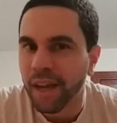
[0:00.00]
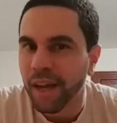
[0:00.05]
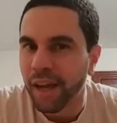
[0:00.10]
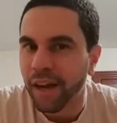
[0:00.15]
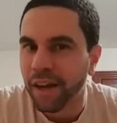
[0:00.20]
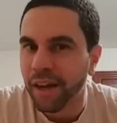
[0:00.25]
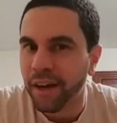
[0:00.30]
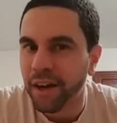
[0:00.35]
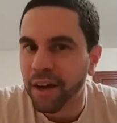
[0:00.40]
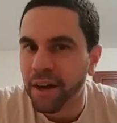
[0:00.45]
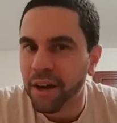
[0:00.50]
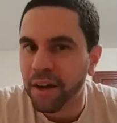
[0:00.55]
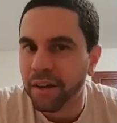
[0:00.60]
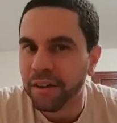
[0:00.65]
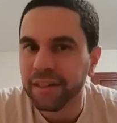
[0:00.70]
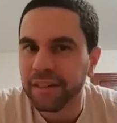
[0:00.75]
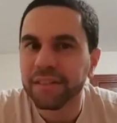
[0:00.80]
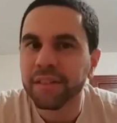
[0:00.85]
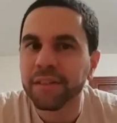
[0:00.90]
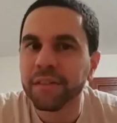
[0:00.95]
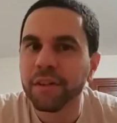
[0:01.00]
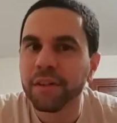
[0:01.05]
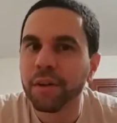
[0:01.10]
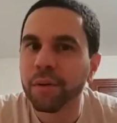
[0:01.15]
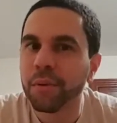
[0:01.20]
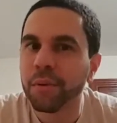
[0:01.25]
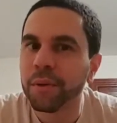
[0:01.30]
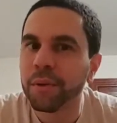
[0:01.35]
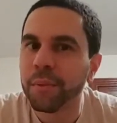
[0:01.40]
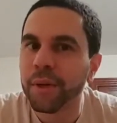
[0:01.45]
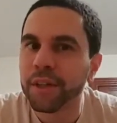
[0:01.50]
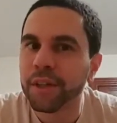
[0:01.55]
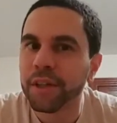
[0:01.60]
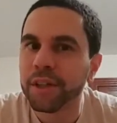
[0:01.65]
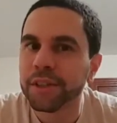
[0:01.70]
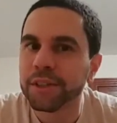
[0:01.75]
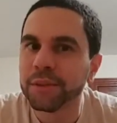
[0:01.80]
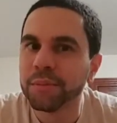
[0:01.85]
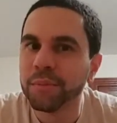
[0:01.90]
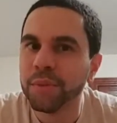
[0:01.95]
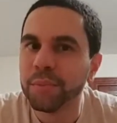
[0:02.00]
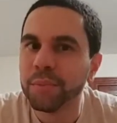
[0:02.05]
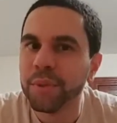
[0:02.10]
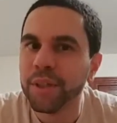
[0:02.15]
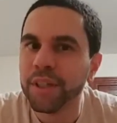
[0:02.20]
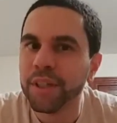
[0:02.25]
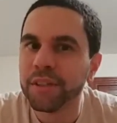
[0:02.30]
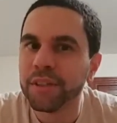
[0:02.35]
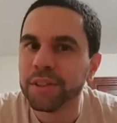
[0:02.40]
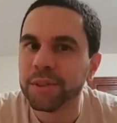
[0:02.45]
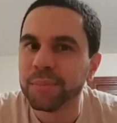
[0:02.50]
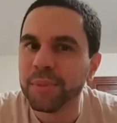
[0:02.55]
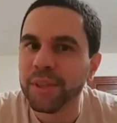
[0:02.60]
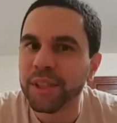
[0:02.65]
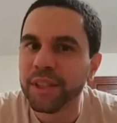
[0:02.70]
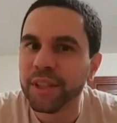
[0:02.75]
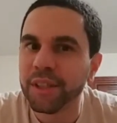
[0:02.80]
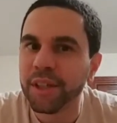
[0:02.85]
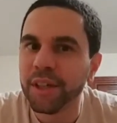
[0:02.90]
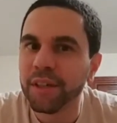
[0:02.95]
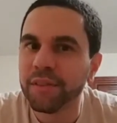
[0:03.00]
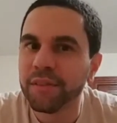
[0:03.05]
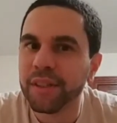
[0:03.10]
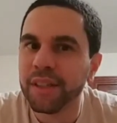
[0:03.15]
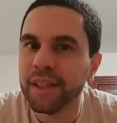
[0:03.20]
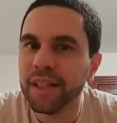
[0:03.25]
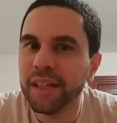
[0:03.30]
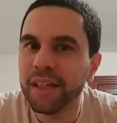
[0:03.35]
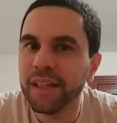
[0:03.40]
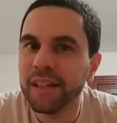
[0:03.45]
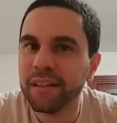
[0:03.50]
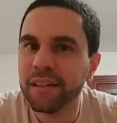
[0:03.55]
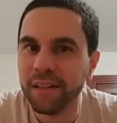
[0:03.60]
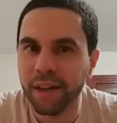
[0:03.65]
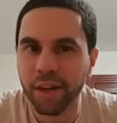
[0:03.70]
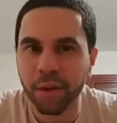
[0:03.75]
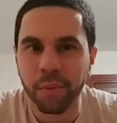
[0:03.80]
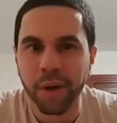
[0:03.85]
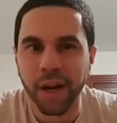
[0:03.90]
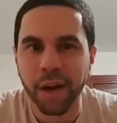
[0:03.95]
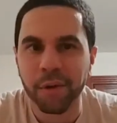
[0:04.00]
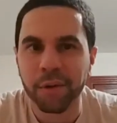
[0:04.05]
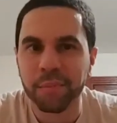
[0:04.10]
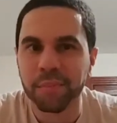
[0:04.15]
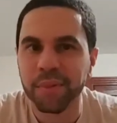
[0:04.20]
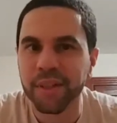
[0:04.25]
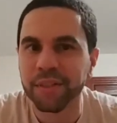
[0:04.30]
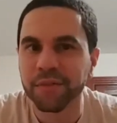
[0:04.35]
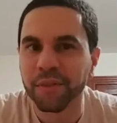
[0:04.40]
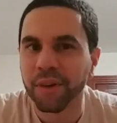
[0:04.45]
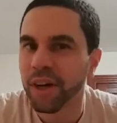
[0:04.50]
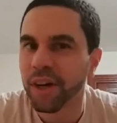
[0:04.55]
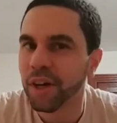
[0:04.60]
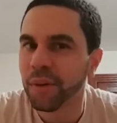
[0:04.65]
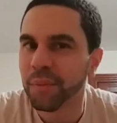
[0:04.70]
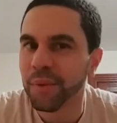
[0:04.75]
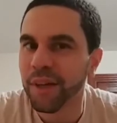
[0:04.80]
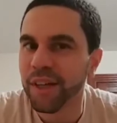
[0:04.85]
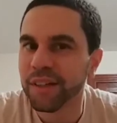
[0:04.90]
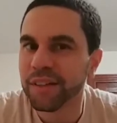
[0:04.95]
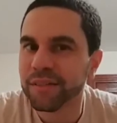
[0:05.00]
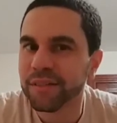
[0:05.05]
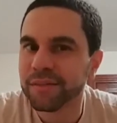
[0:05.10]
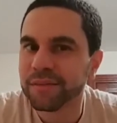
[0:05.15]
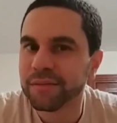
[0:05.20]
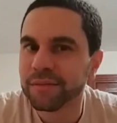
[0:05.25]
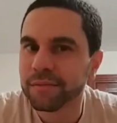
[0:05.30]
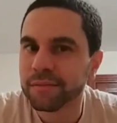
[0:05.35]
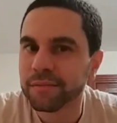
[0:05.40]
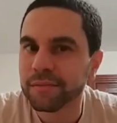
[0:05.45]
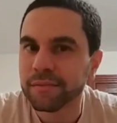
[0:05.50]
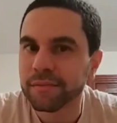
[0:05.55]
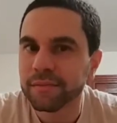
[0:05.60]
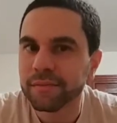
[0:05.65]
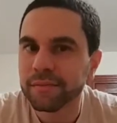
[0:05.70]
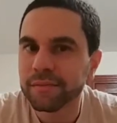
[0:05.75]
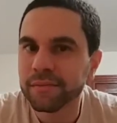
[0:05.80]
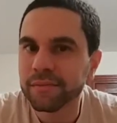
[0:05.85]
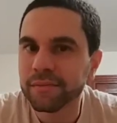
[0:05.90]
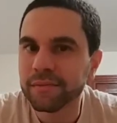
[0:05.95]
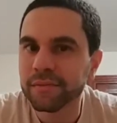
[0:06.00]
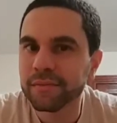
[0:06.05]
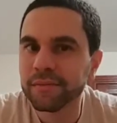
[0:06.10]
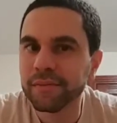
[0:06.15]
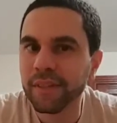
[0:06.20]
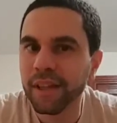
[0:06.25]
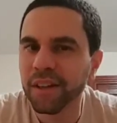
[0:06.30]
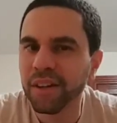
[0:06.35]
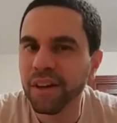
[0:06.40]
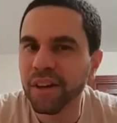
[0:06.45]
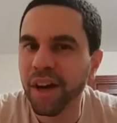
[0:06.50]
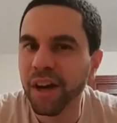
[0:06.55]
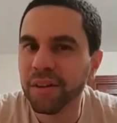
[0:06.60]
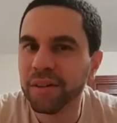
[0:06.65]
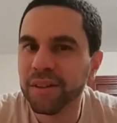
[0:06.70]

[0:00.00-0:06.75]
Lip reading: I don't even know what my costume would be. Speaking of, I don't know what I would be for Halloween. I don't know.